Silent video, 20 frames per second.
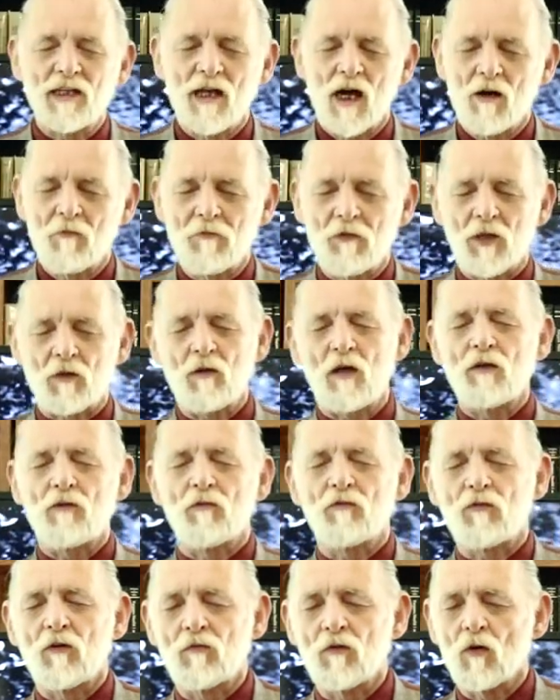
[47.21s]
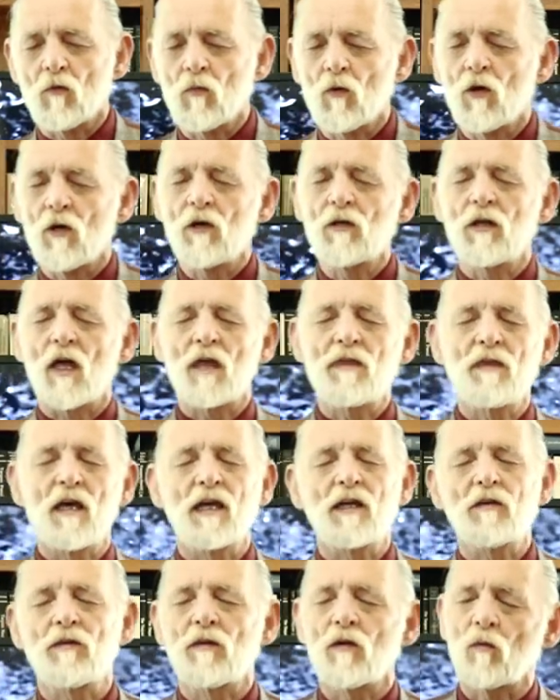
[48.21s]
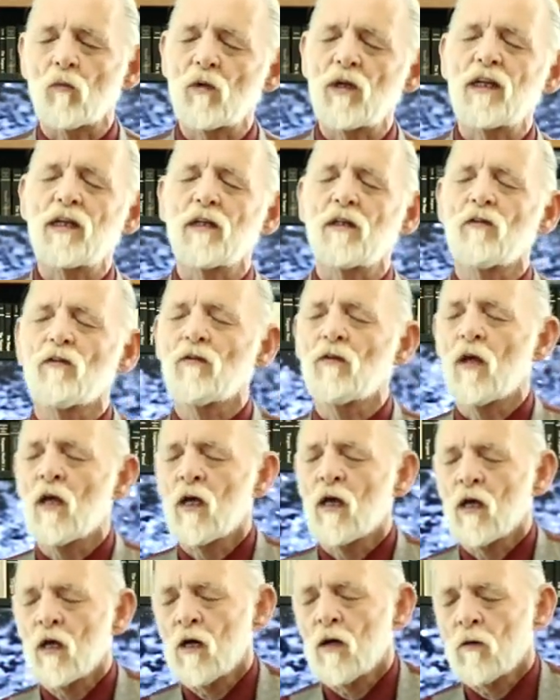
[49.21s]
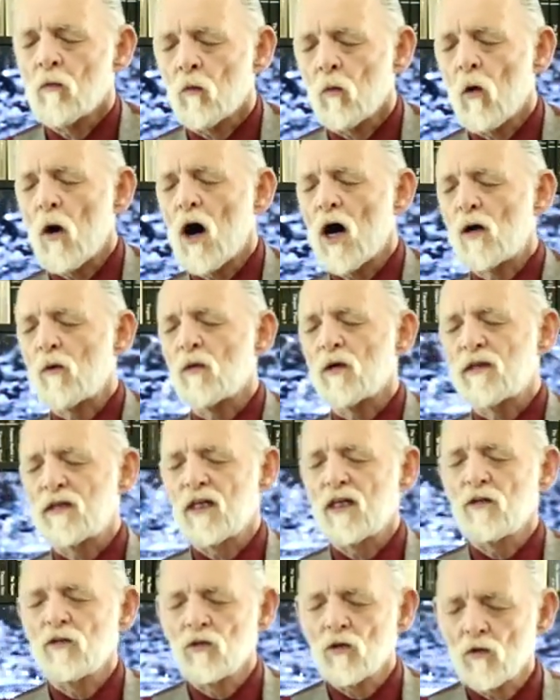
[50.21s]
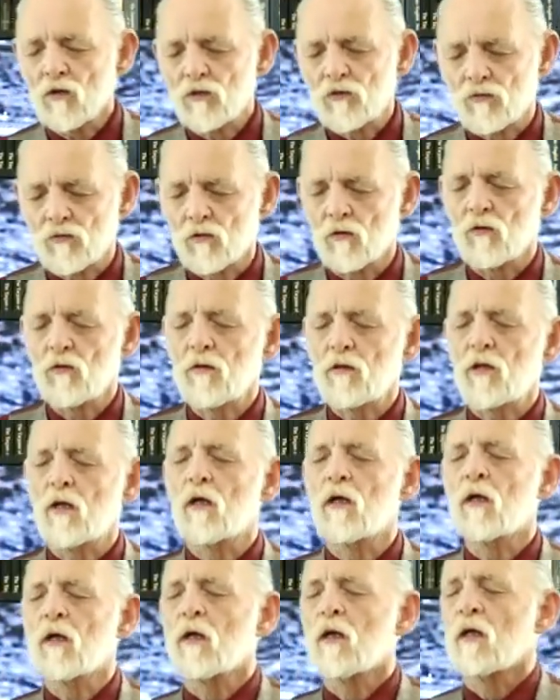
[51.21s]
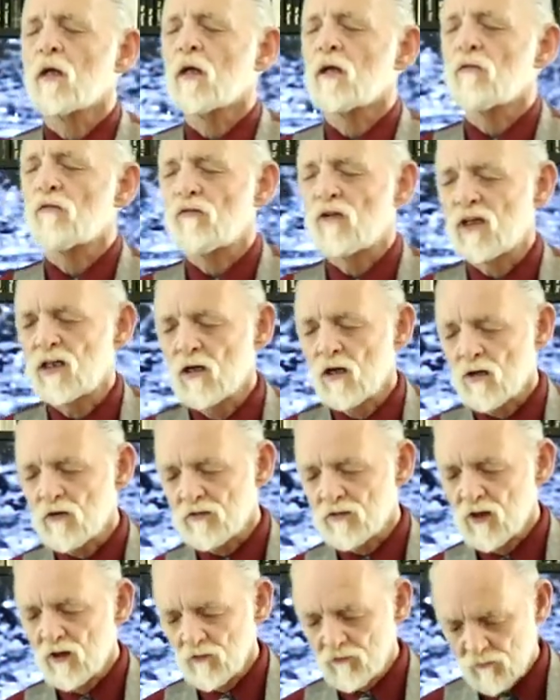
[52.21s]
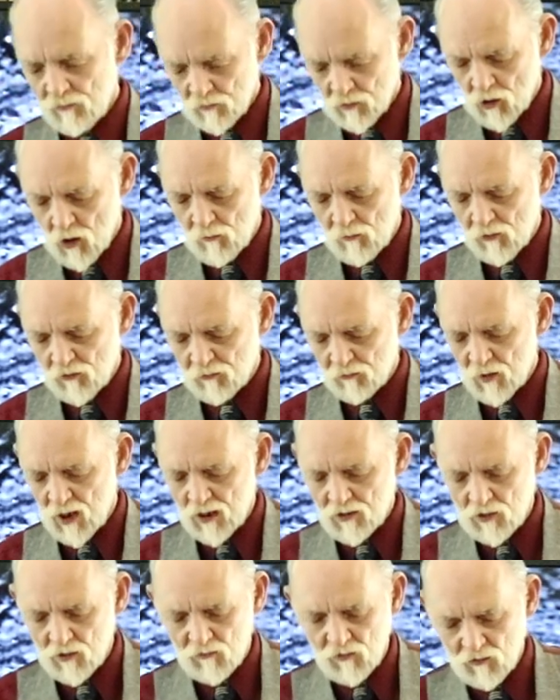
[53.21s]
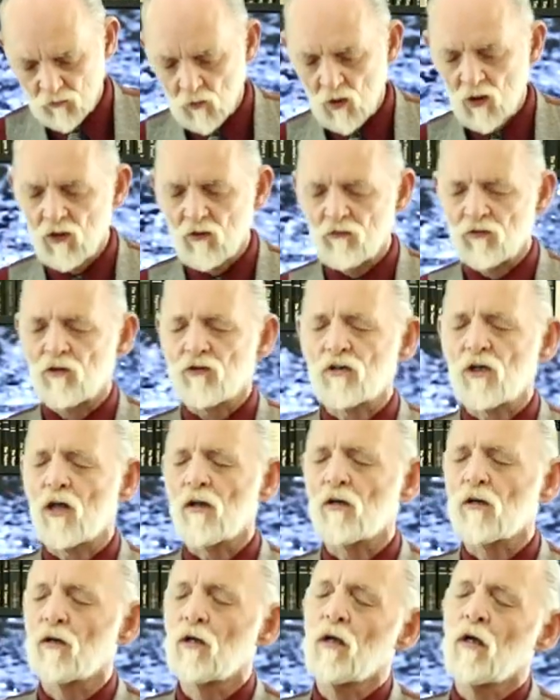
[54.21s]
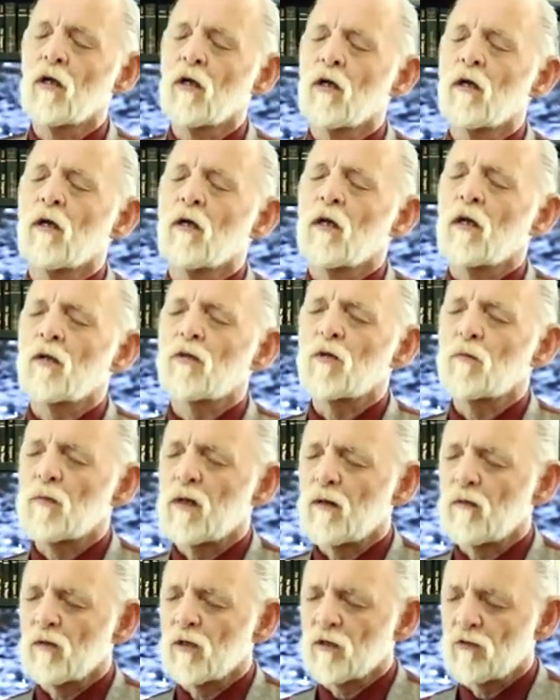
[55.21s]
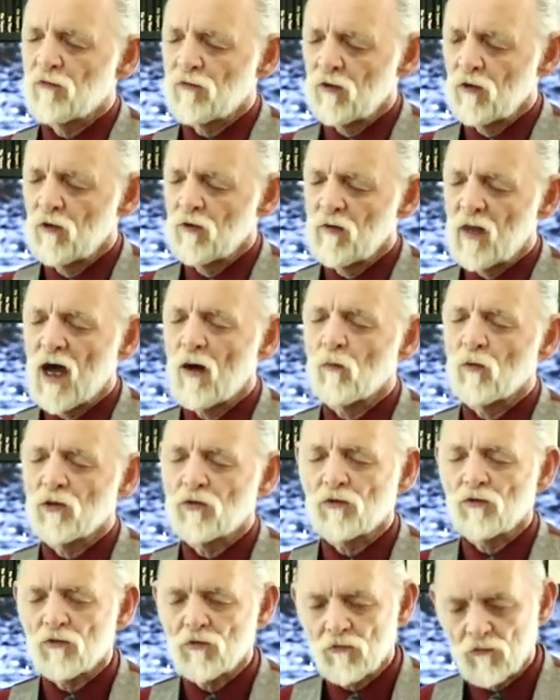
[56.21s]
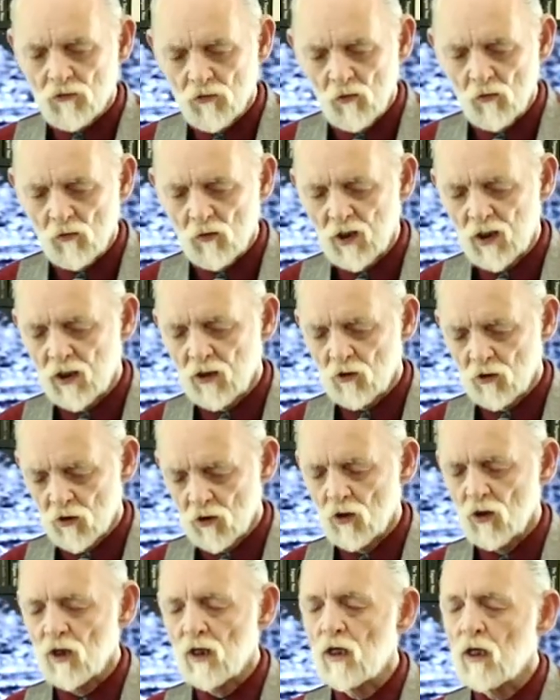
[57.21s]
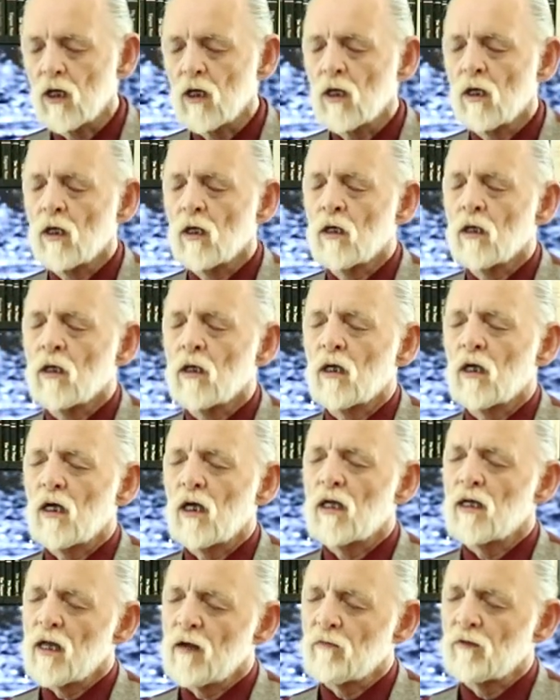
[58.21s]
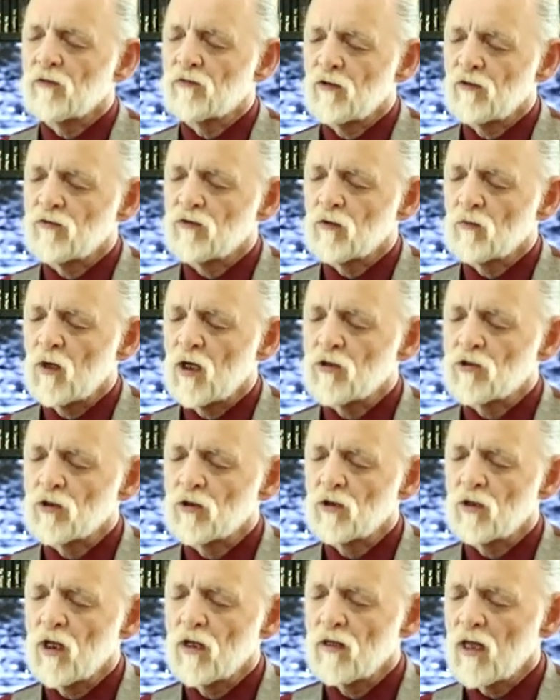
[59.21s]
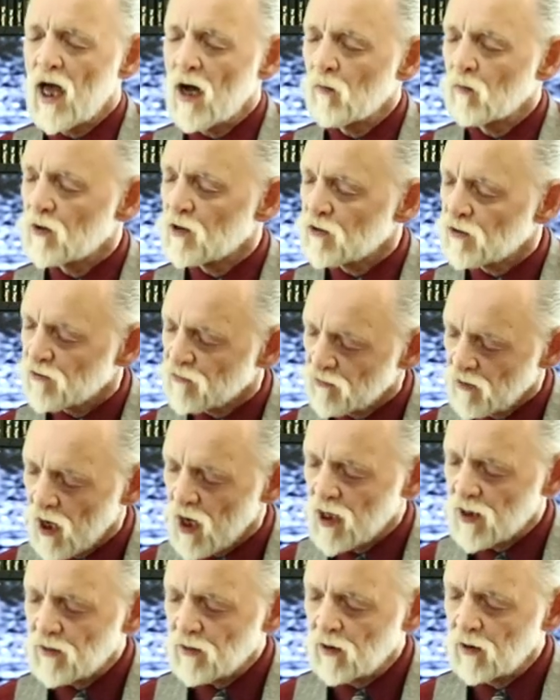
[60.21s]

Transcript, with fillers: now for the greatness of your word, and I thank you that we can walk within your truth, seeing ourselves from your perspective as well as each other, to be able to discern that which is truly good in every situation and that which is not.